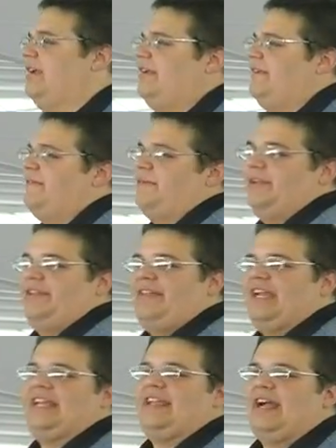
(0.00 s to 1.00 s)
And I didn't even
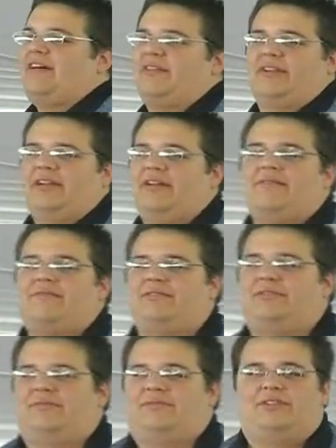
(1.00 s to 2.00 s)
really think anything of it.
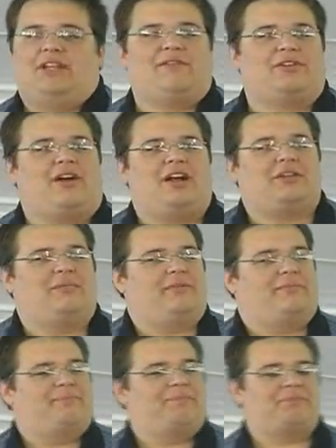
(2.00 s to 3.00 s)
She never talked to
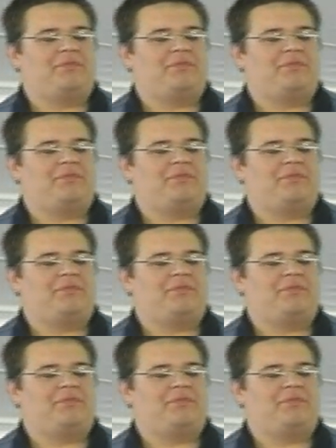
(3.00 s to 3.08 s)
me.